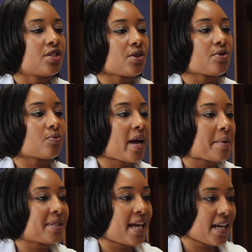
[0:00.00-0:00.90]
So the
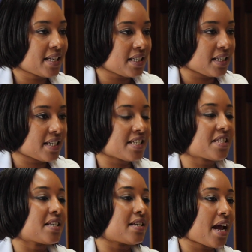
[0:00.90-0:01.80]
wrapped candy
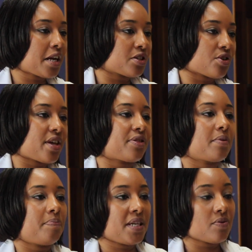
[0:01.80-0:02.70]
is the nectar
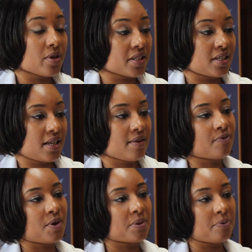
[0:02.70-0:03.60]
that the bee wants to
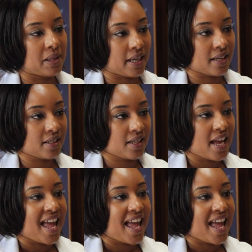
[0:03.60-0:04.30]
get from the plant,